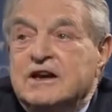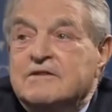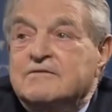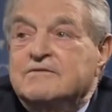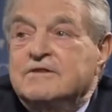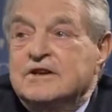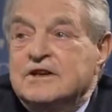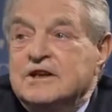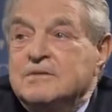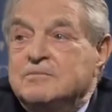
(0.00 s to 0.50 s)

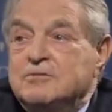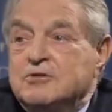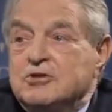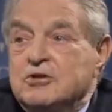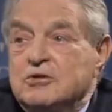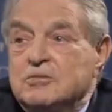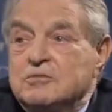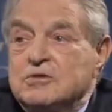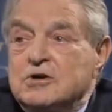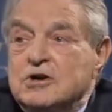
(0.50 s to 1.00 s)

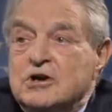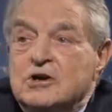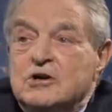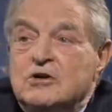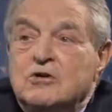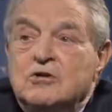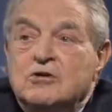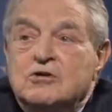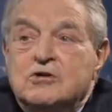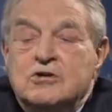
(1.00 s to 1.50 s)
equilibrium
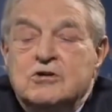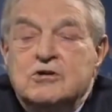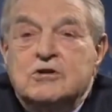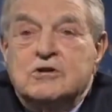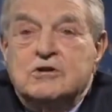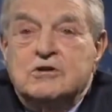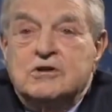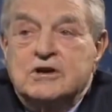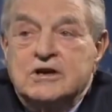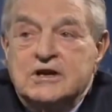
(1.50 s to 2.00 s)

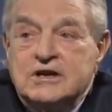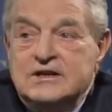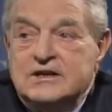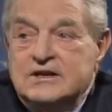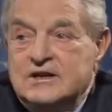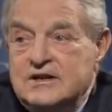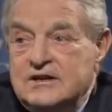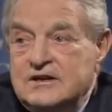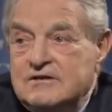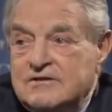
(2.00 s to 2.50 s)
occur
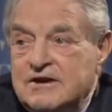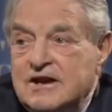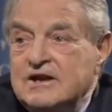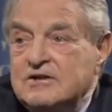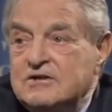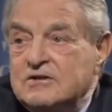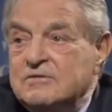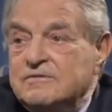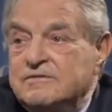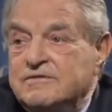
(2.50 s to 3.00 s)
in a
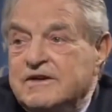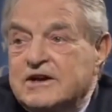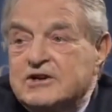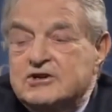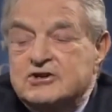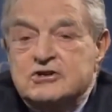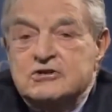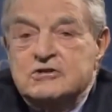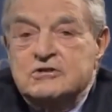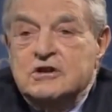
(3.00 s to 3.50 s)
random
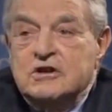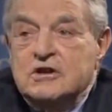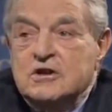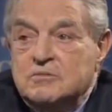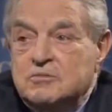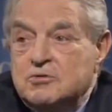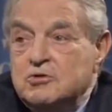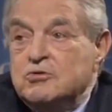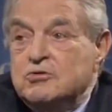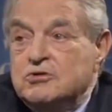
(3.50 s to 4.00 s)

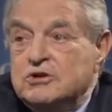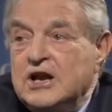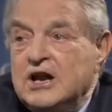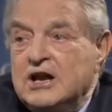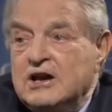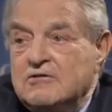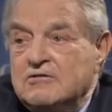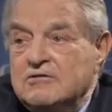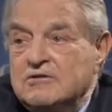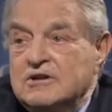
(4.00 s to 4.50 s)
fashion broke
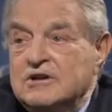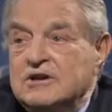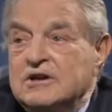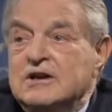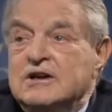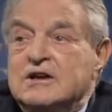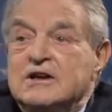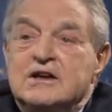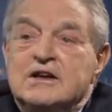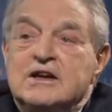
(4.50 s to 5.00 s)
down.
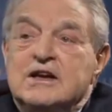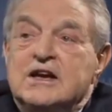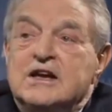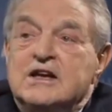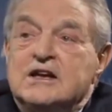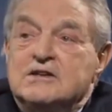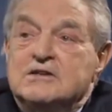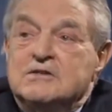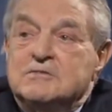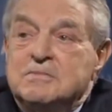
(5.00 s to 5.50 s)

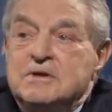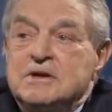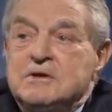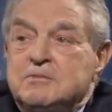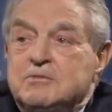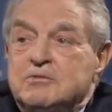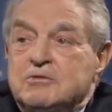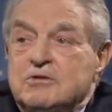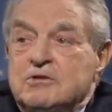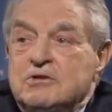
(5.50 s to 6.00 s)
And
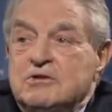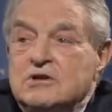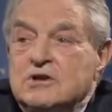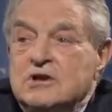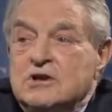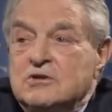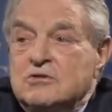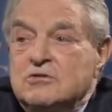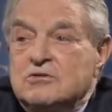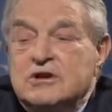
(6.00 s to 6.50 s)
people
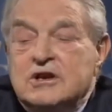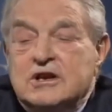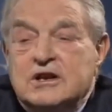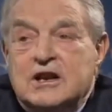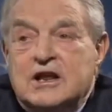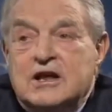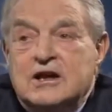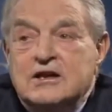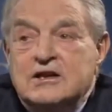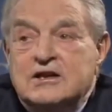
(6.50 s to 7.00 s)
who
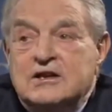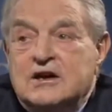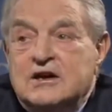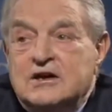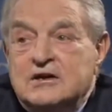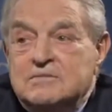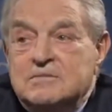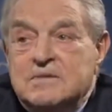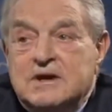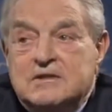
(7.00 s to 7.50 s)
relied
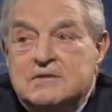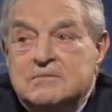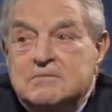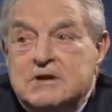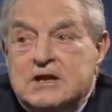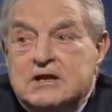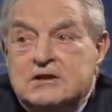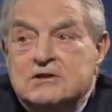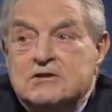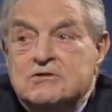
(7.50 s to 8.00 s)
on
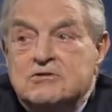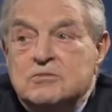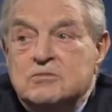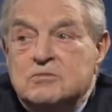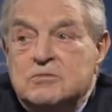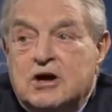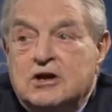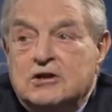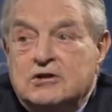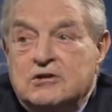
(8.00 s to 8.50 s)
mathematical
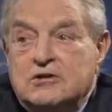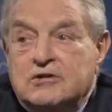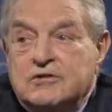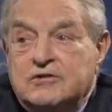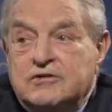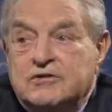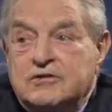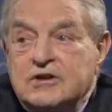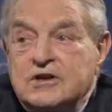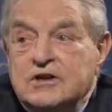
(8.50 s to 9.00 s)

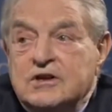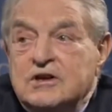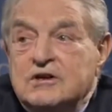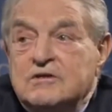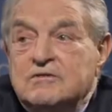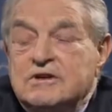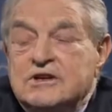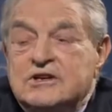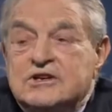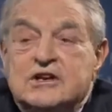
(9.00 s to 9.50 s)
models
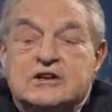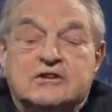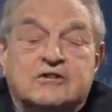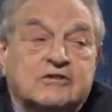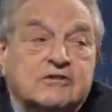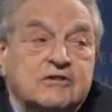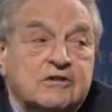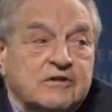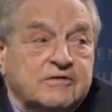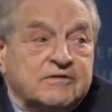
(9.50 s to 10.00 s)
which had
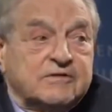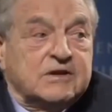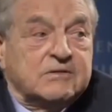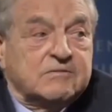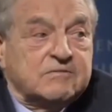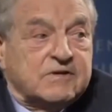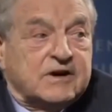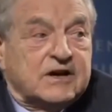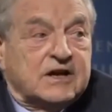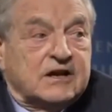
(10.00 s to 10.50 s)
served
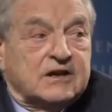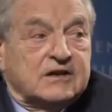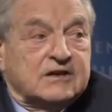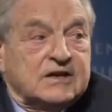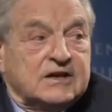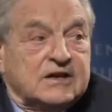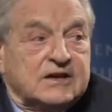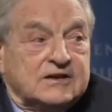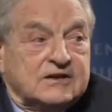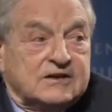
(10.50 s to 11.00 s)
them
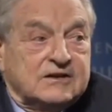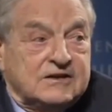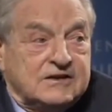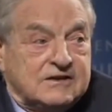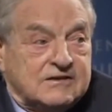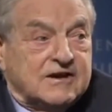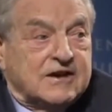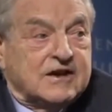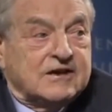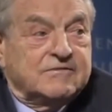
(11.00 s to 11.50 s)
well in
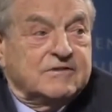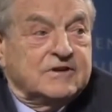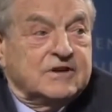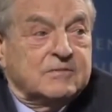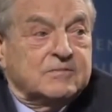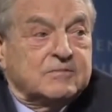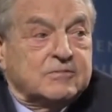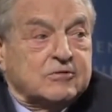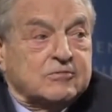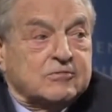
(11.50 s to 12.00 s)
near
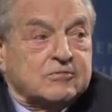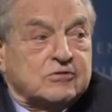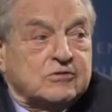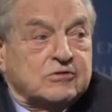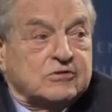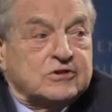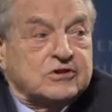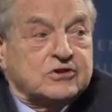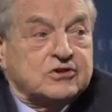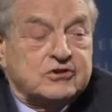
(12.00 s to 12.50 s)
equilibrium
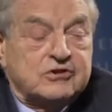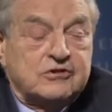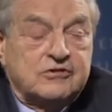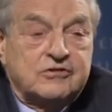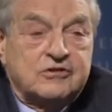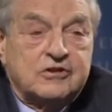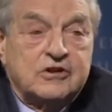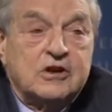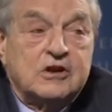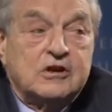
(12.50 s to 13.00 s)

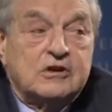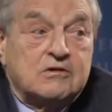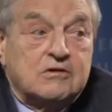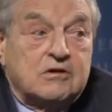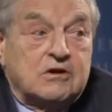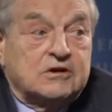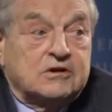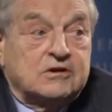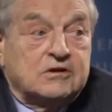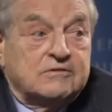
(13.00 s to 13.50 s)
conditions
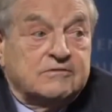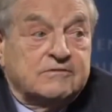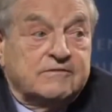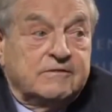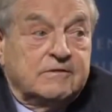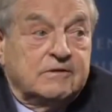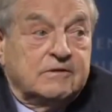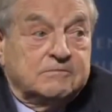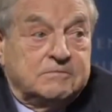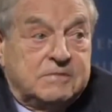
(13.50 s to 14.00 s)
got
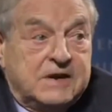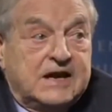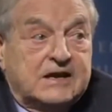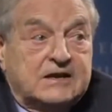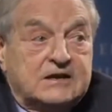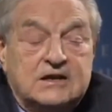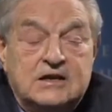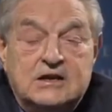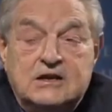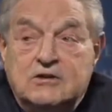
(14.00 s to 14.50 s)

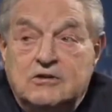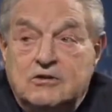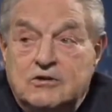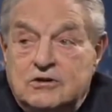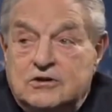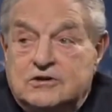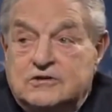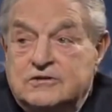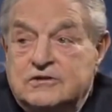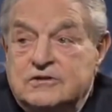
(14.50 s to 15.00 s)
badly
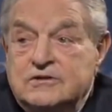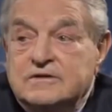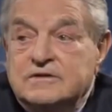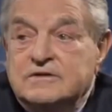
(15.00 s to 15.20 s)
hurt.